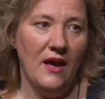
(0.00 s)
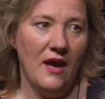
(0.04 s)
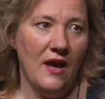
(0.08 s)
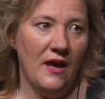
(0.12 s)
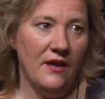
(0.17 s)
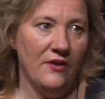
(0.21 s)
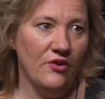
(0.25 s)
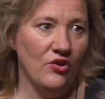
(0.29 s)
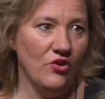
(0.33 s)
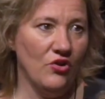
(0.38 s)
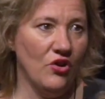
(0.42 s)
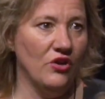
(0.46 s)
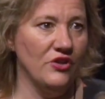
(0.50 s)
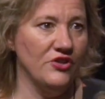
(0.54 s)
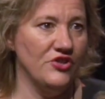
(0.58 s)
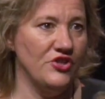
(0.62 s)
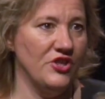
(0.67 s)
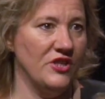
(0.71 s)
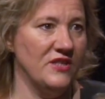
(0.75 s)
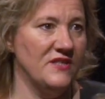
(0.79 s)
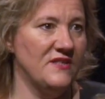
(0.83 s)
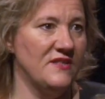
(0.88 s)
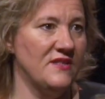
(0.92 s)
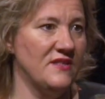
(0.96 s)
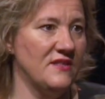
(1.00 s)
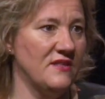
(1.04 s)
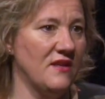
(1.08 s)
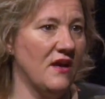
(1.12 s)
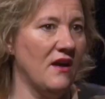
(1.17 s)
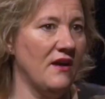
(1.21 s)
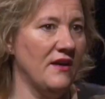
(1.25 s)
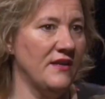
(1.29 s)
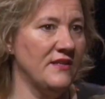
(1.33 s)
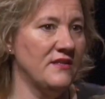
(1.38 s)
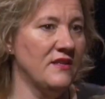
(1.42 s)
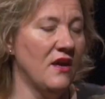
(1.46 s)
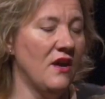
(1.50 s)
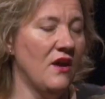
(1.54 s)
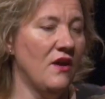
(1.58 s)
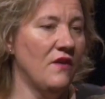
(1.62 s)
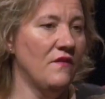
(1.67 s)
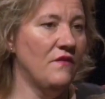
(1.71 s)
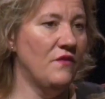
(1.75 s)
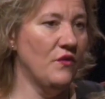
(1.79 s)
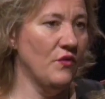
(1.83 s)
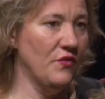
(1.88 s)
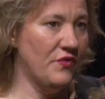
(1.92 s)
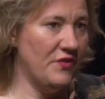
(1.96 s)
an oncologist decide
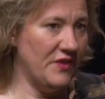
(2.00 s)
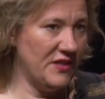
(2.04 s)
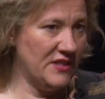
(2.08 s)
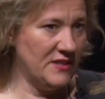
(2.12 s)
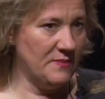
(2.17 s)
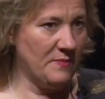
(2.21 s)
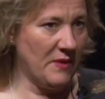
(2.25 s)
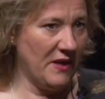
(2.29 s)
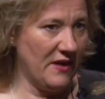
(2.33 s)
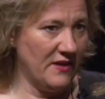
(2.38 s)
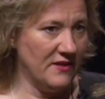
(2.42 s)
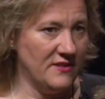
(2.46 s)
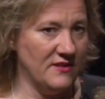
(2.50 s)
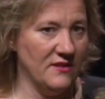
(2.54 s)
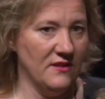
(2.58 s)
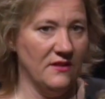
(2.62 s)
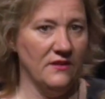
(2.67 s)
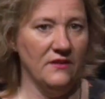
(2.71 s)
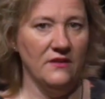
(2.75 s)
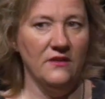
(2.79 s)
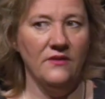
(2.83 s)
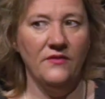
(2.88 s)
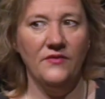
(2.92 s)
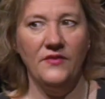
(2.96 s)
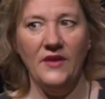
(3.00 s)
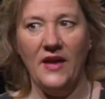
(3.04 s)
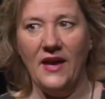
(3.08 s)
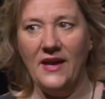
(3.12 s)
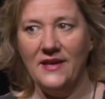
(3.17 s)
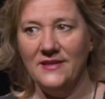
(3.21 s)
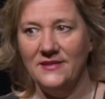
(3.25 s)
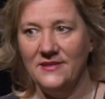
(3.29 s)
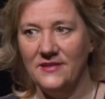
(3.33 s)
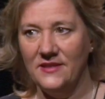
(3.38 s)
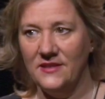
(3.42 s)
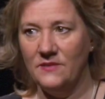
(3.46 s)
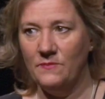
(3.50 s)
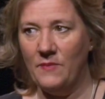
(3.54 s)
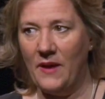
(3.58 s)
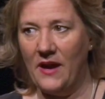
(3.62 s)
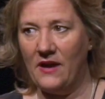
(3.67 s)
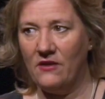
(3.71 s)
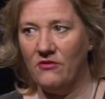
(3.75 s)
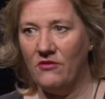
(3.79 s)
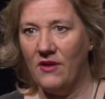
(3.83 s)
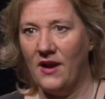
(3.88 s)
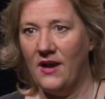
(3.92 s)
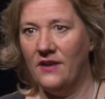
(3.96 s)
for this person that has this
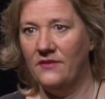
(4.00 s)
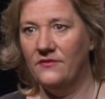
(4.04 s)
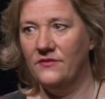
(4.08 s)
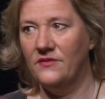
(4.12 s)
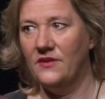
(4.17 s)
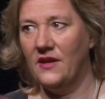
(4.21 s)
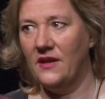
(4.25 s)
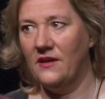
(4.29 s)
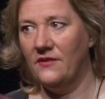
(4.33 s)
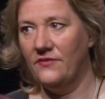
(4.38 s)
background,